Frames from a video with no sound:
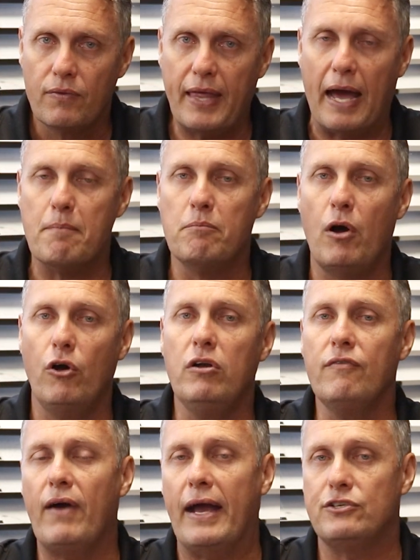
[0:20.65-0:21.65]
that
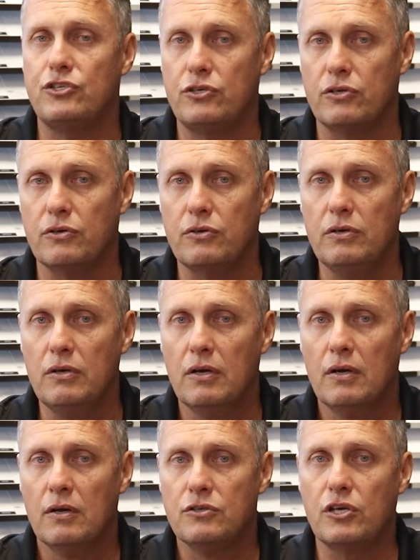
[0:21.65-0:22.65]
motivates you
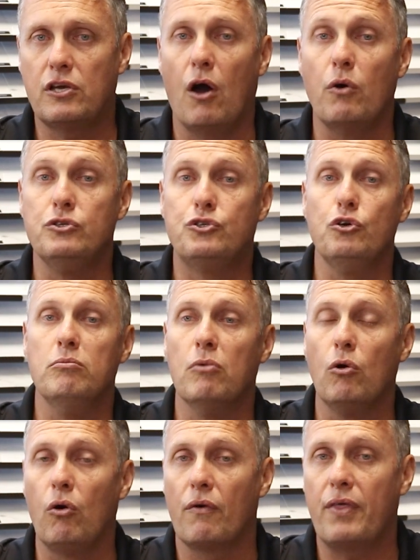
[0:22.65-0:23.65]
to go and do
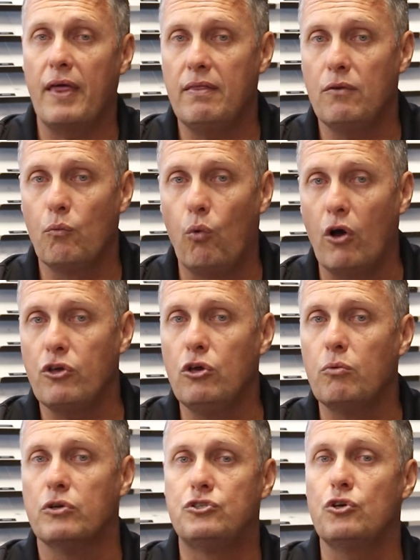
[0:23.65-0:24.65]
more than what
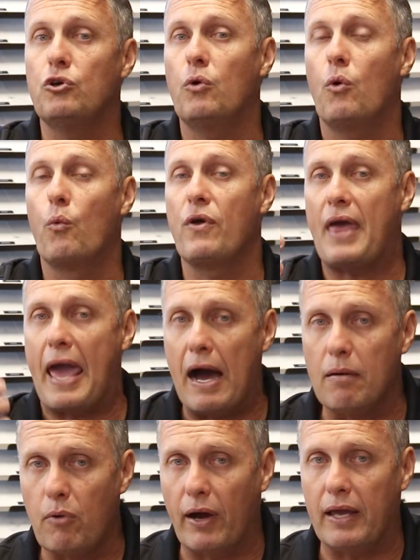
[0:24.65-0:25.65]
you would do
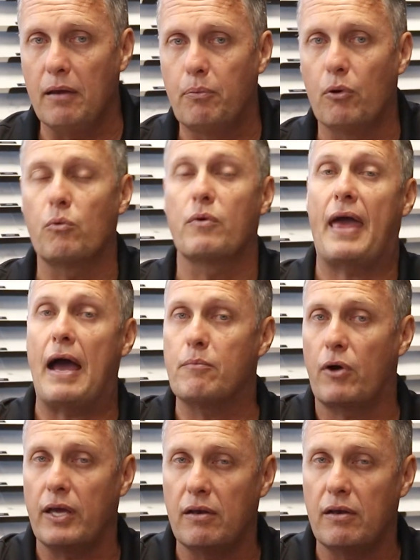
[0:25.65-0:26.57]
without my input, without my